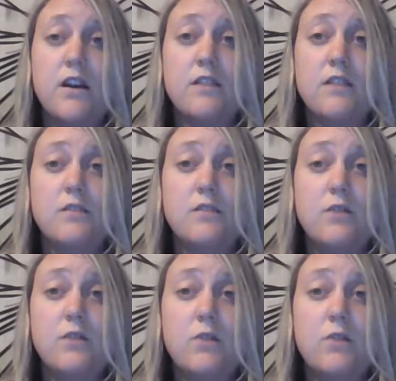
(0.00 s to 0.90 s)
So
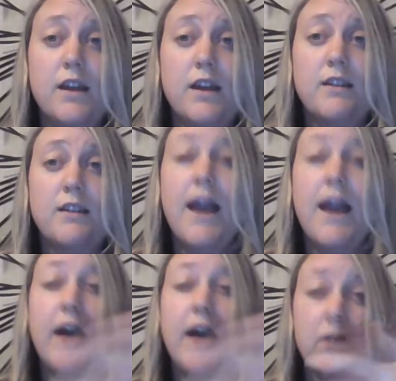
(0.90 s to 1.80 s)
you can
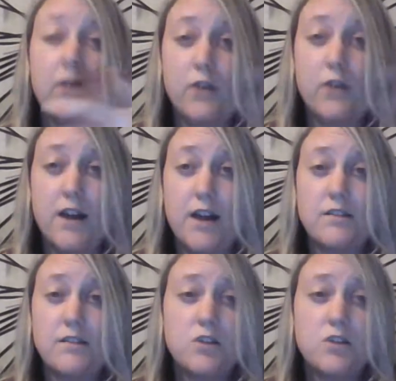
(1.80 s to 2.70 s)
categorize a
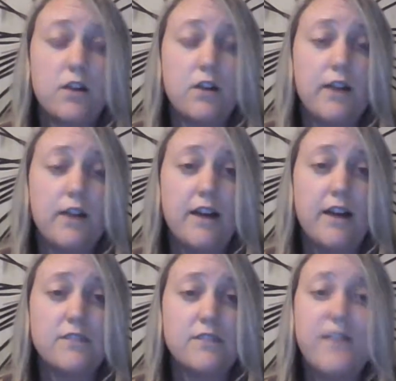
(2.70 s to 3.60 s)
genre
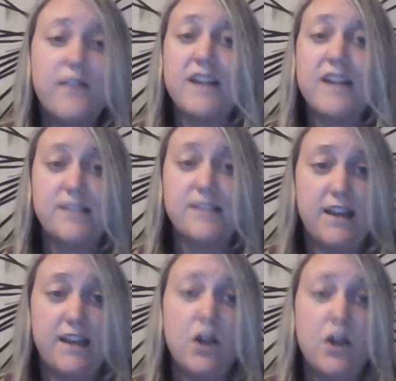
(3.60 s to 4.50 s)
as
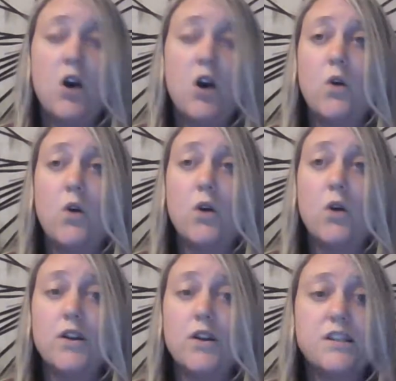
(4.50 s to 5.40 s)
fantasy
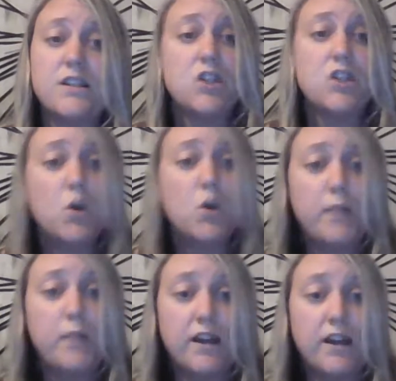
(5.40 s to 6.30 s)
or
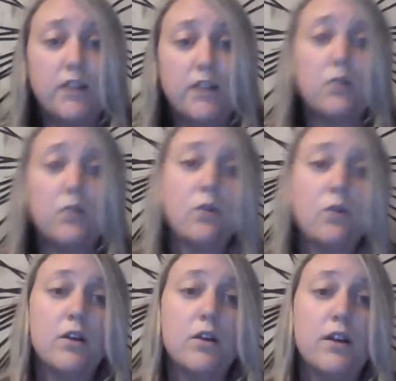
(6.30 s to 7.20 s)
dystopian
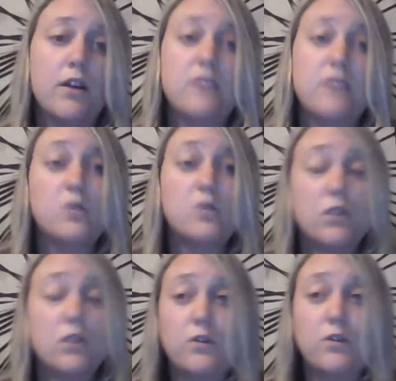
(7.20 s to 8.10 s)
or
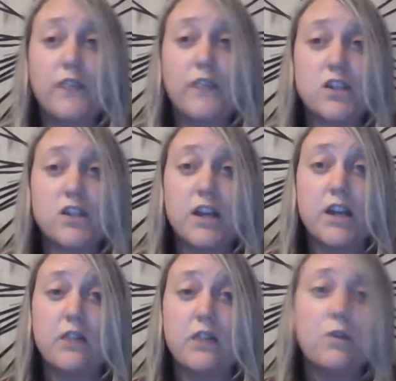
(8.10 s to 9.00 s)
historical
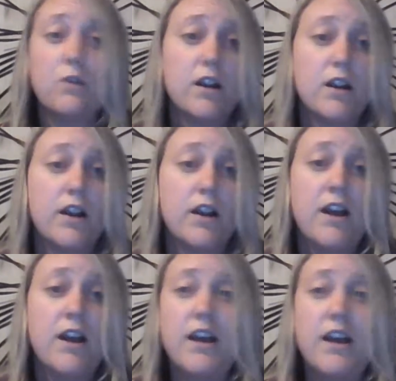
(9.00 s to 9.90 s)
fiction or
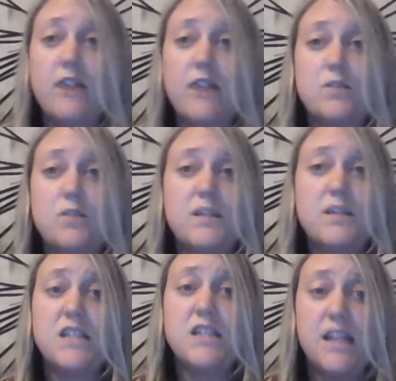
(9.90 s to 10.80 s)

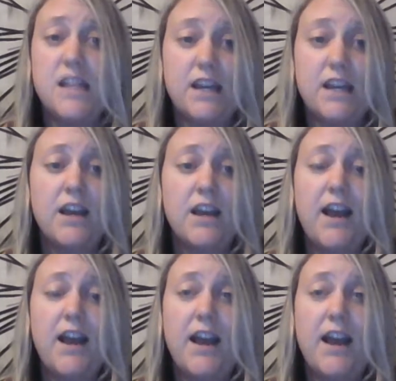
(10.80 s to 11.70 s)
LGBT,
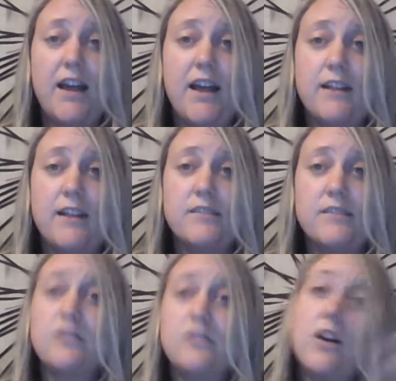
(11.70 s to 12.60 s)
and
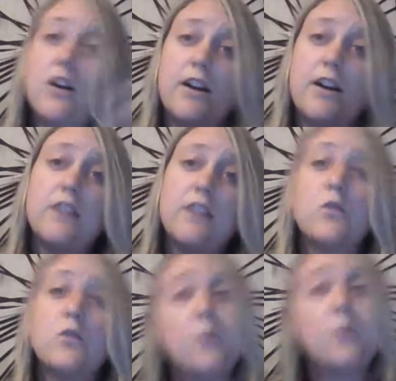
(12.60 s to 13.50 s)
target
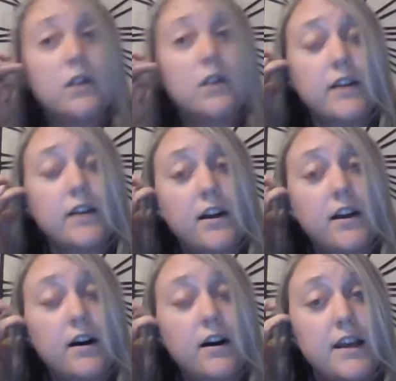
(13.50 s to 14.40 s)
toward an
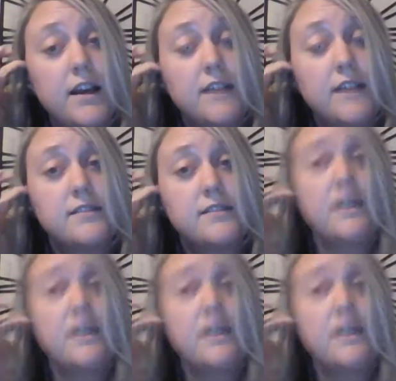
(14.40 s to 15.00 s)
audience